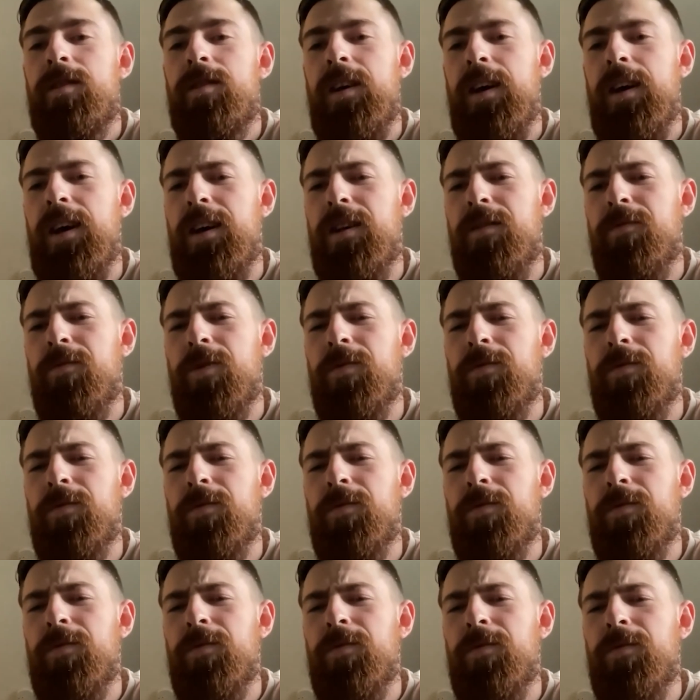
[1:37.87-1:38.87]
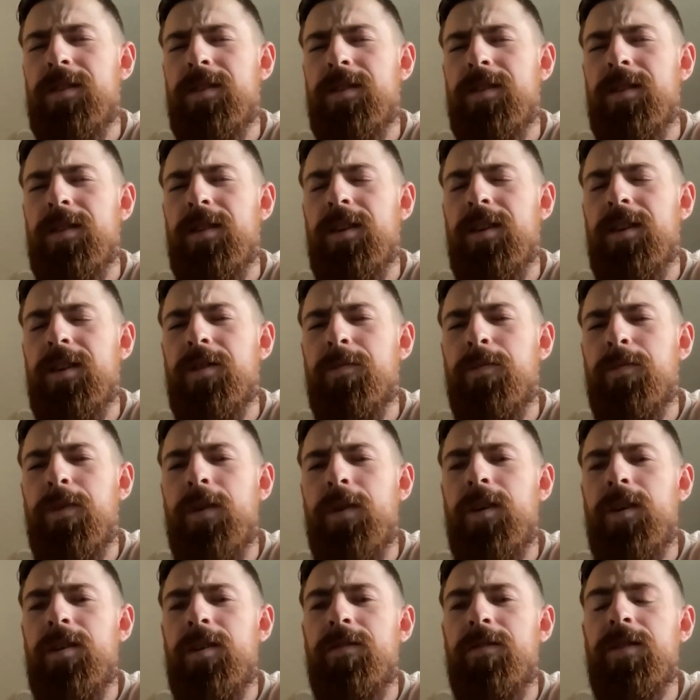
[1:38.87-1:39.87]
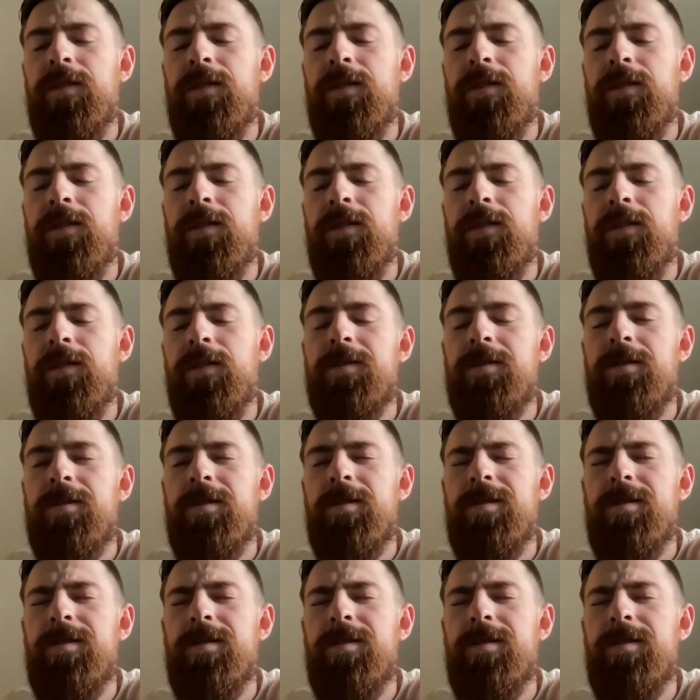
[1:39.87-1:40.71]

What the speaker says: And what was another part of the question?